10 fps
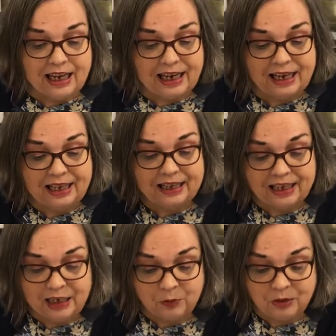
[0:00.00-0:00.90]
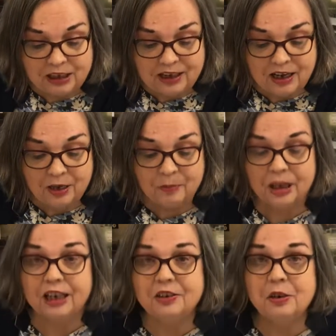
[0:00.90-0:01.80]
And then it would come
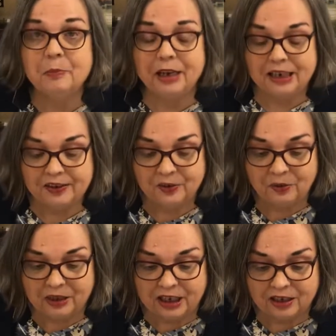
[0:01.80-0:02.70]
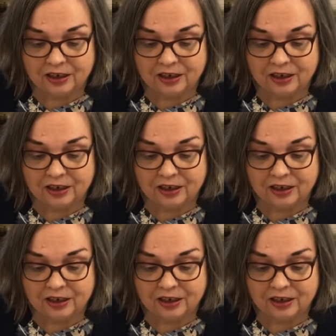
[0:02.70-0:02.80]
under Main Street,